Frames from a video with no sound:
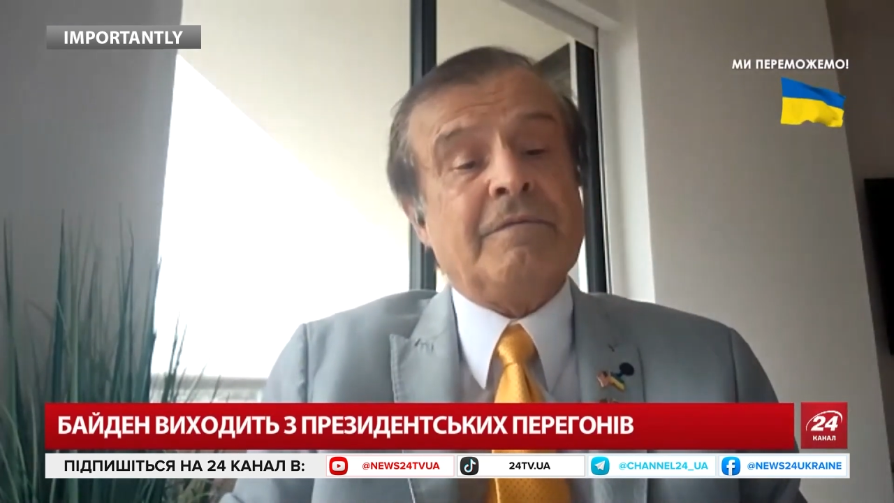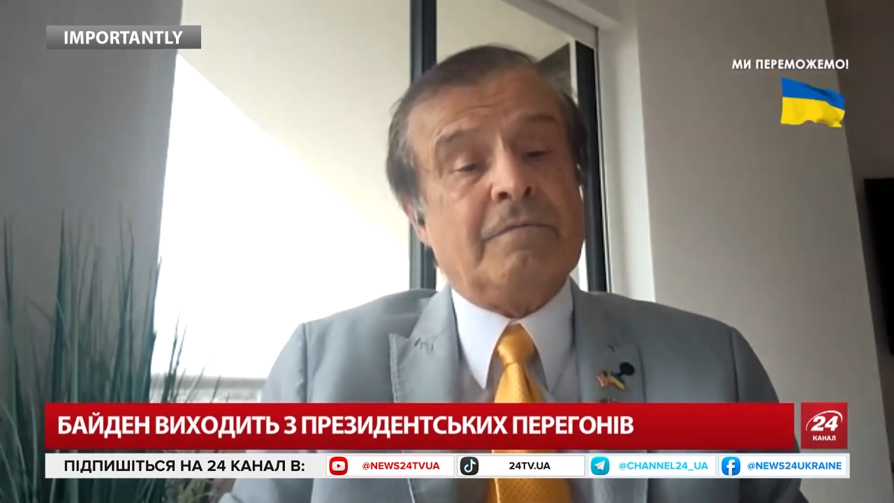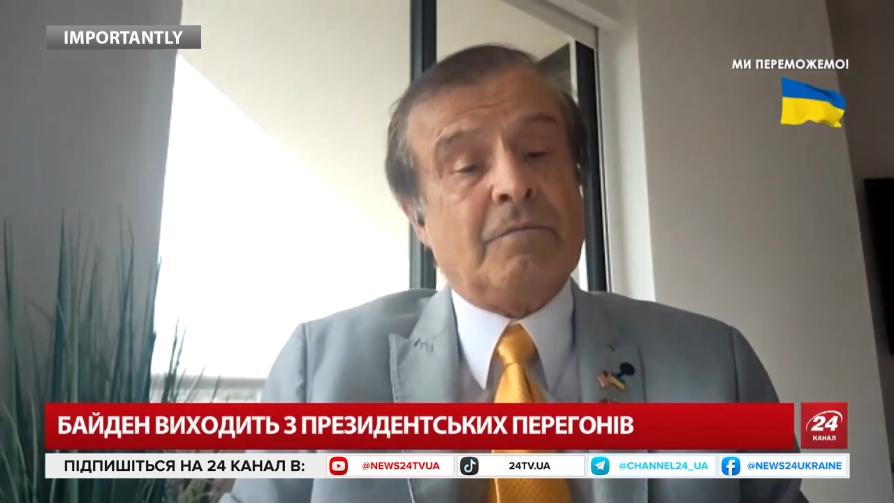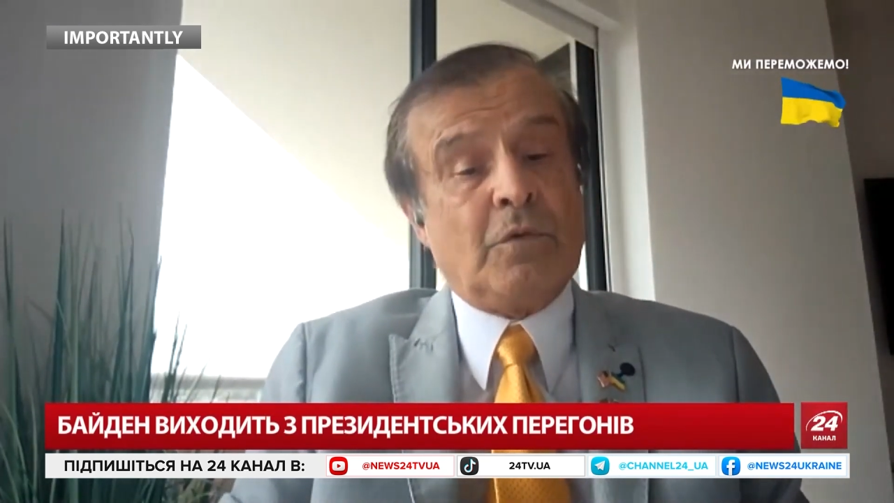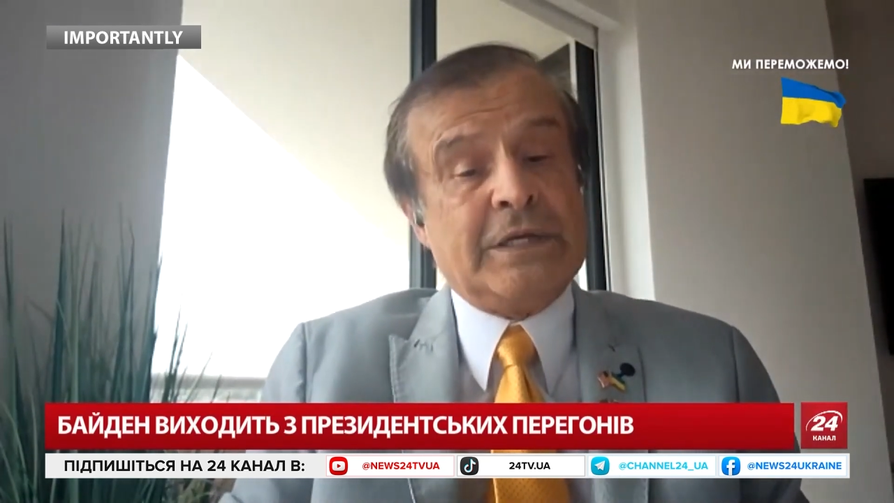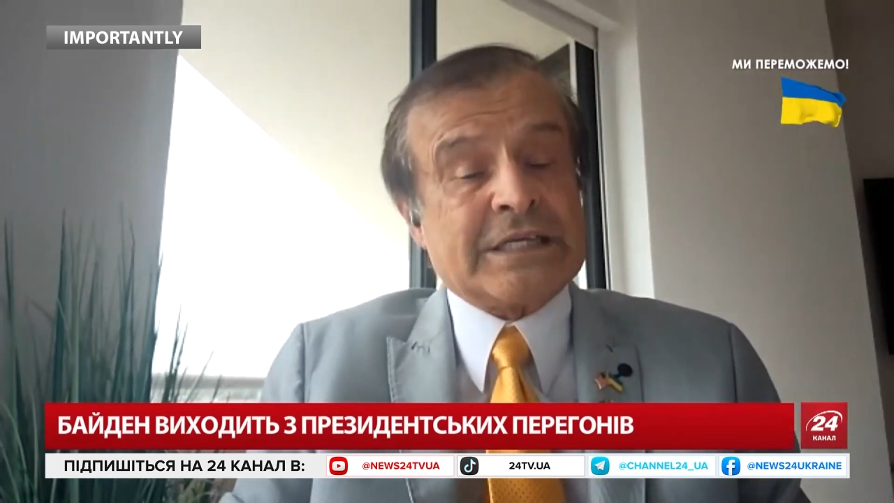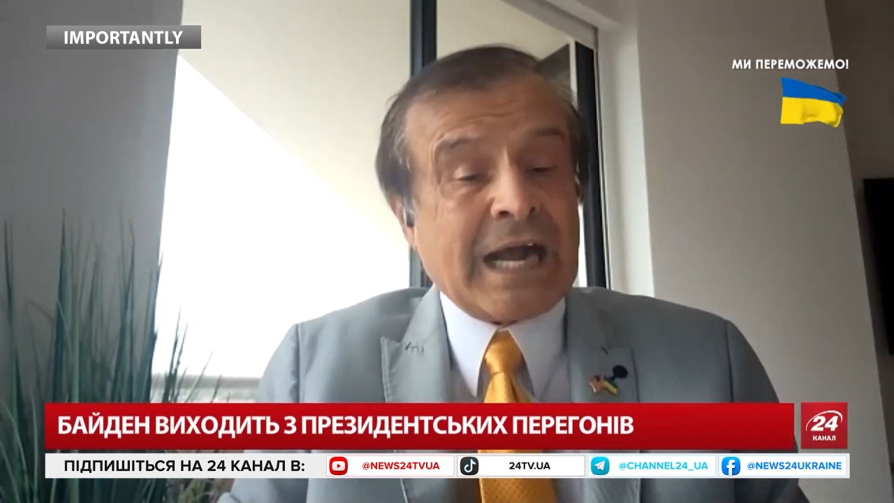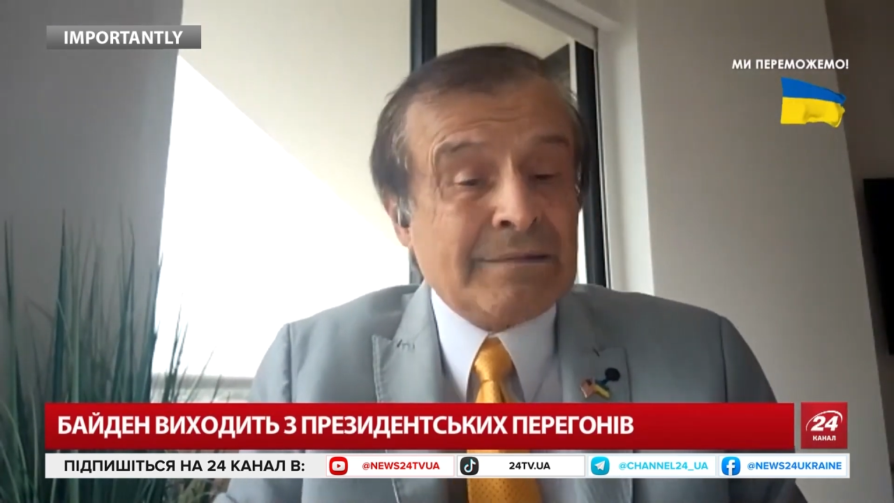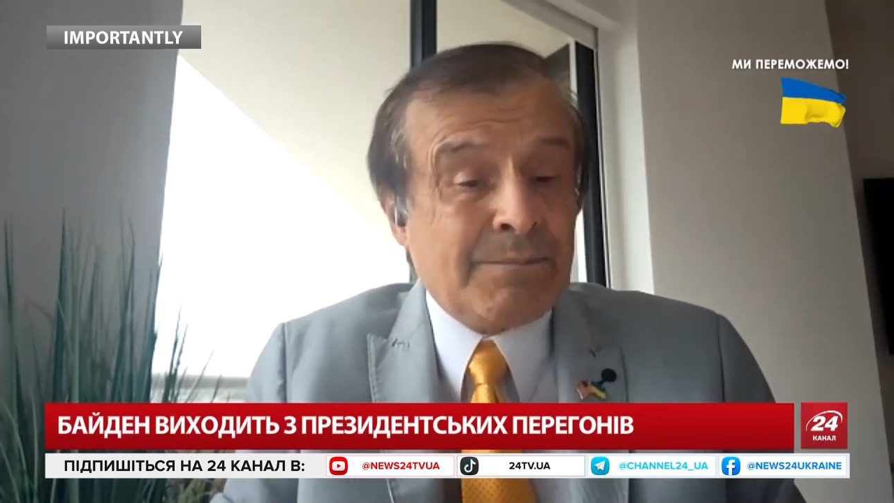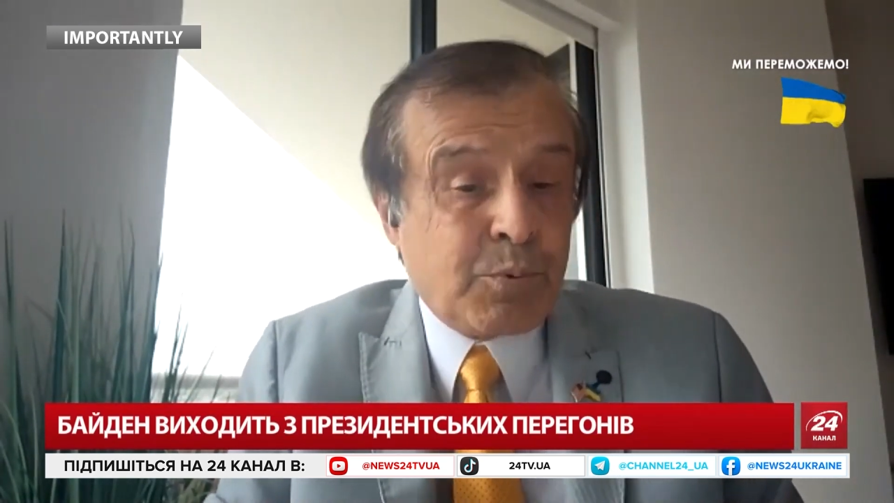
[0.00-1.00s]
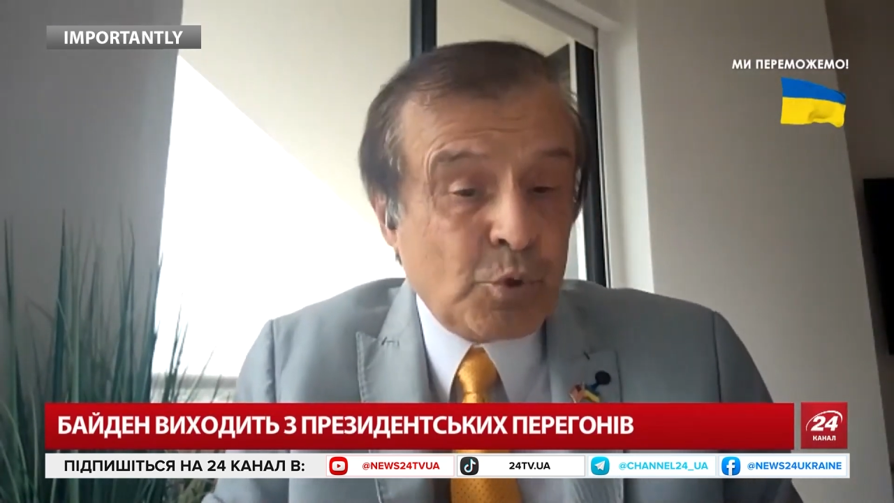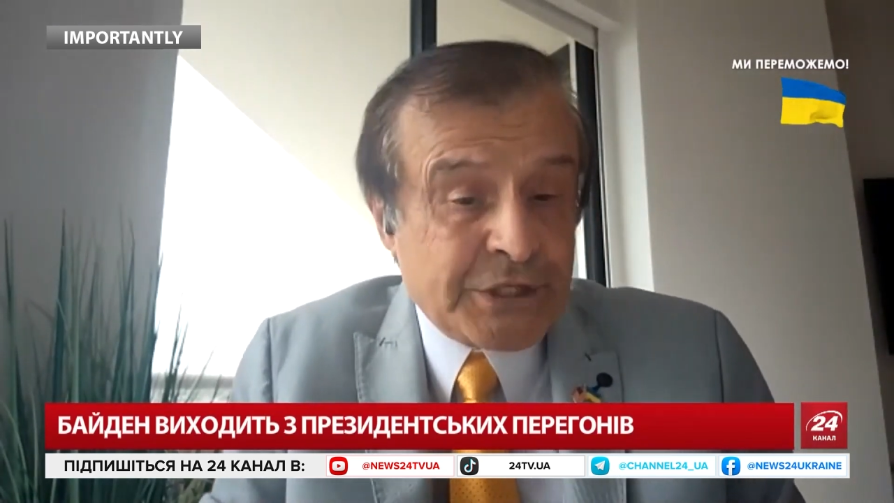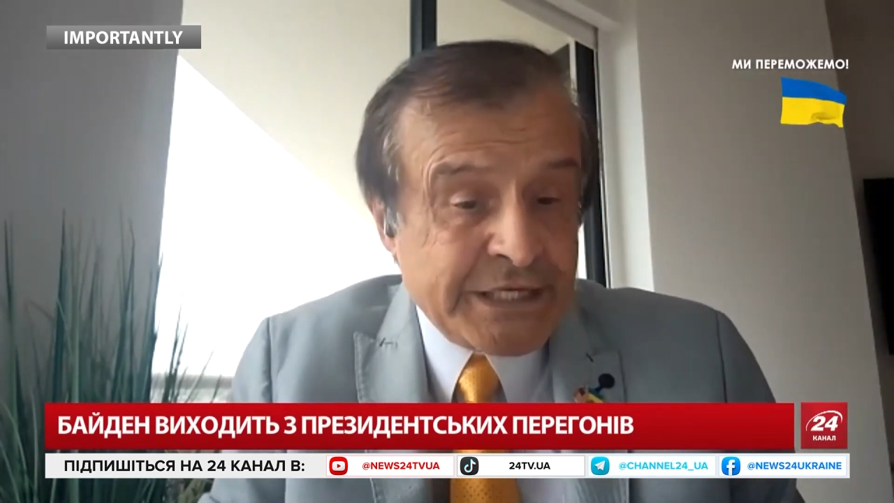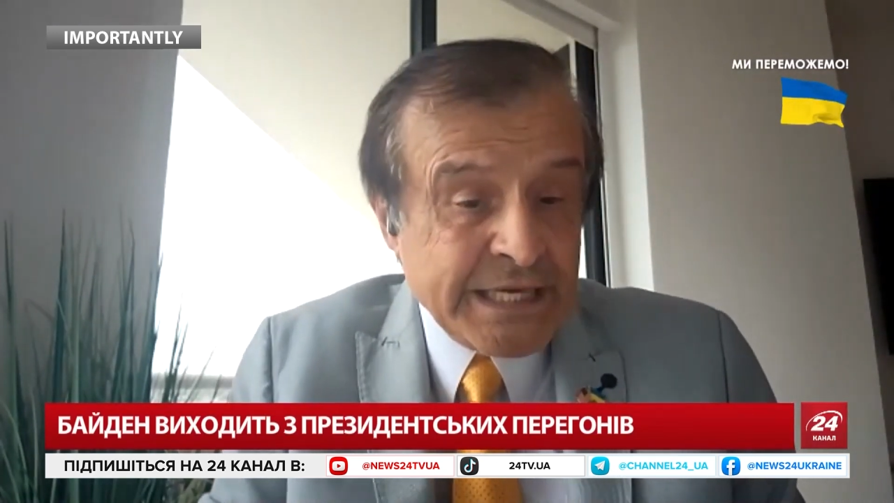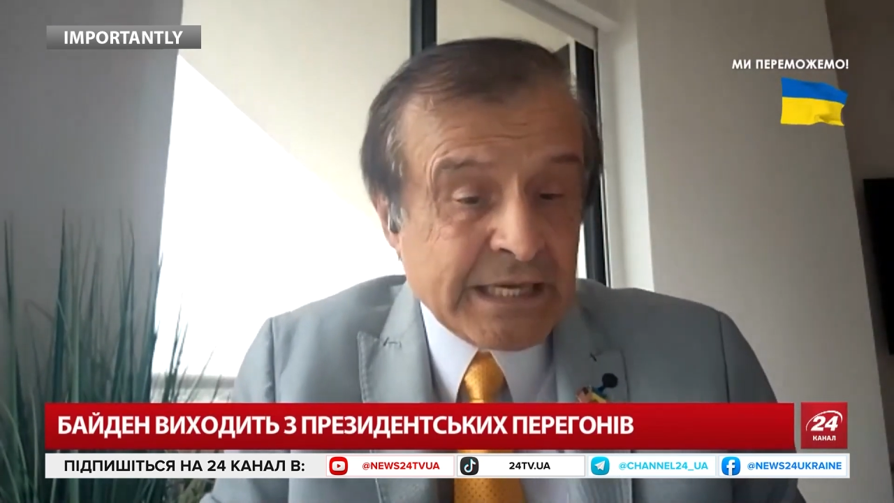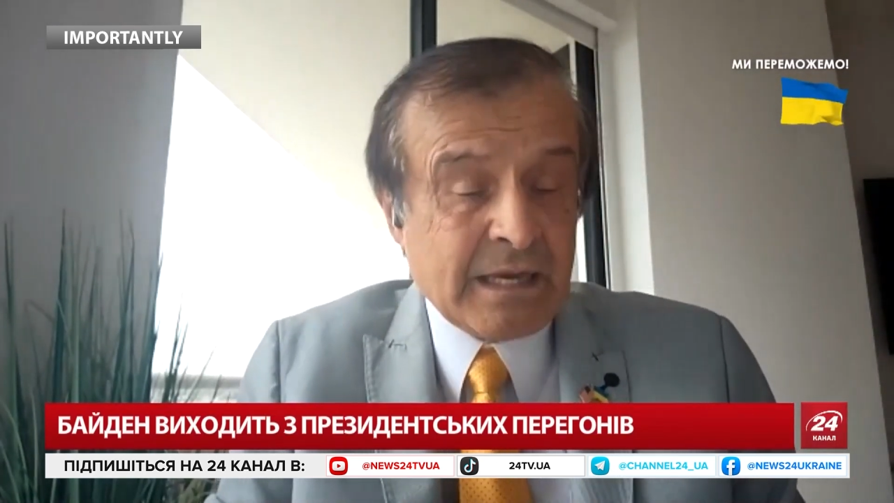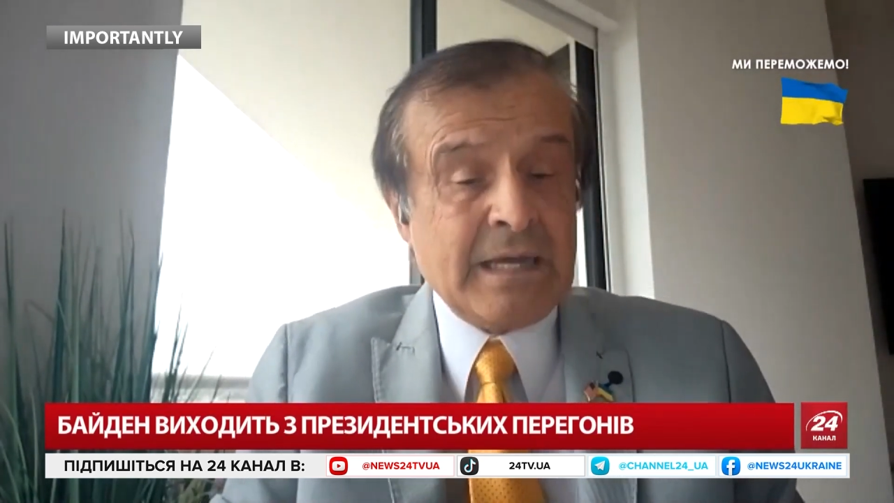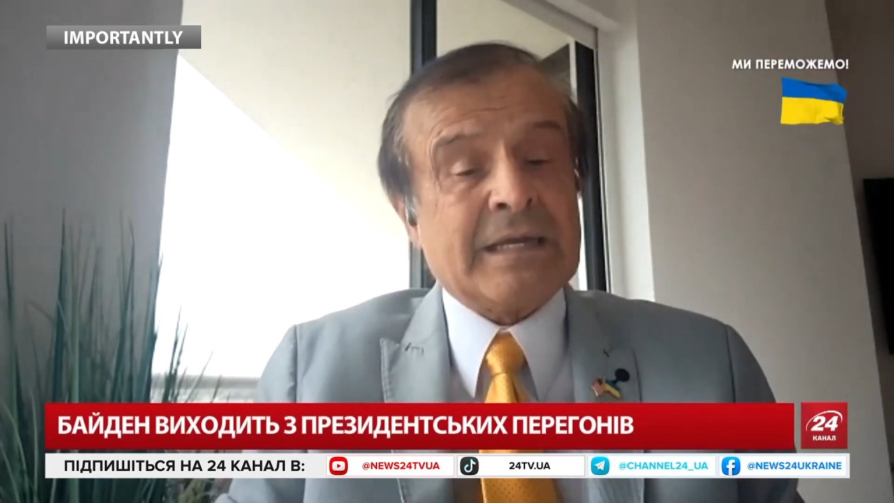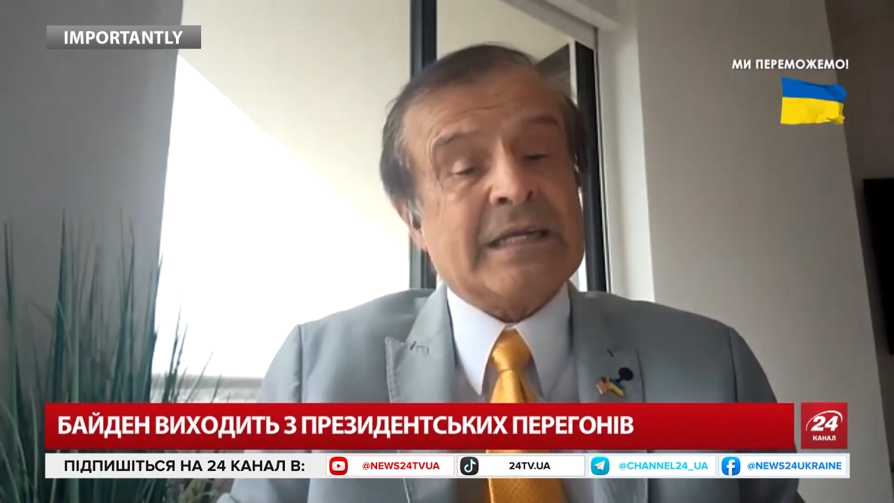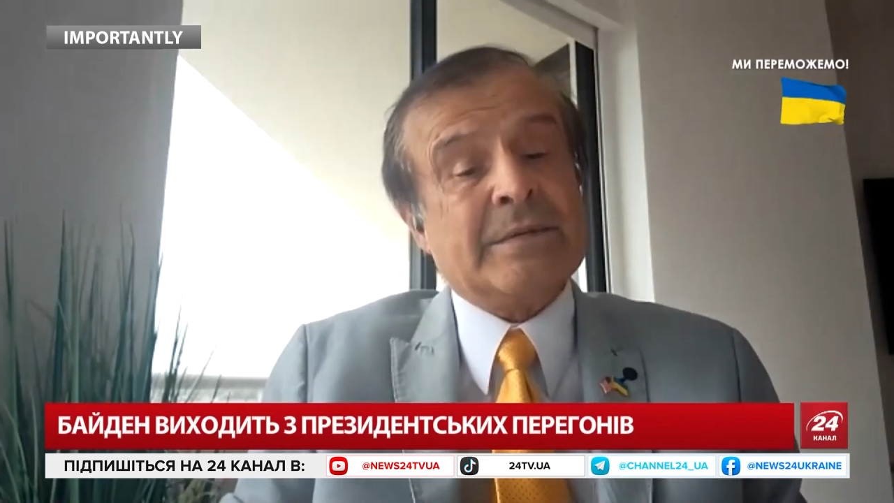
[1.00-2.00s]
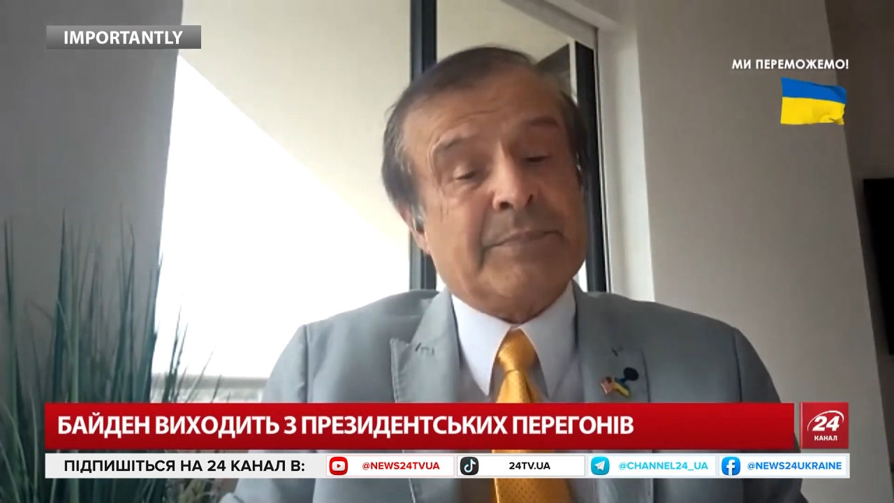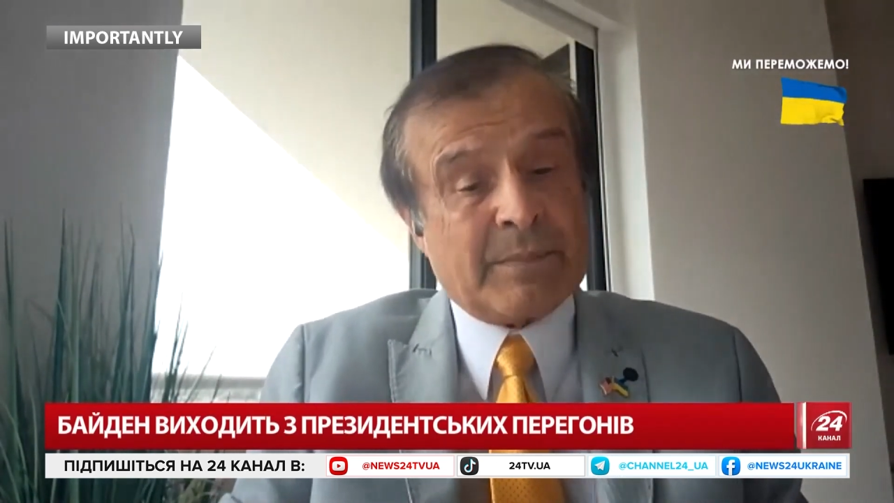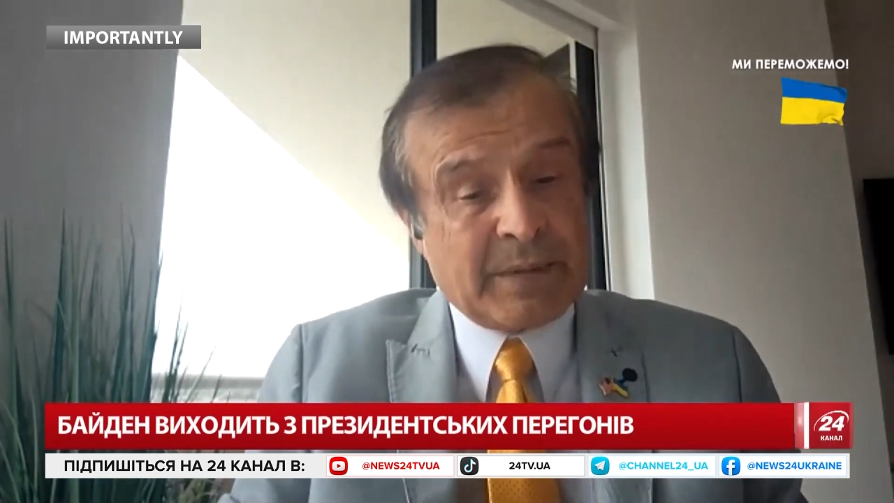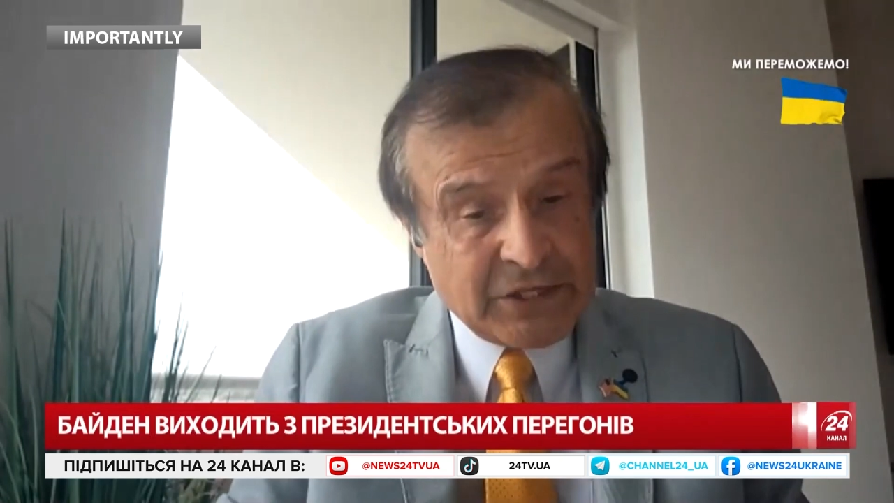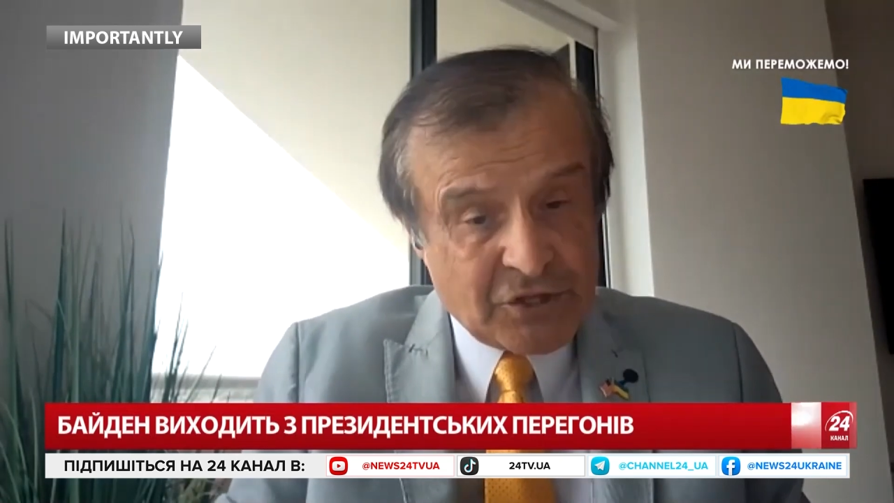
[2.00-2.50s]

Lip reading: primarily with China. It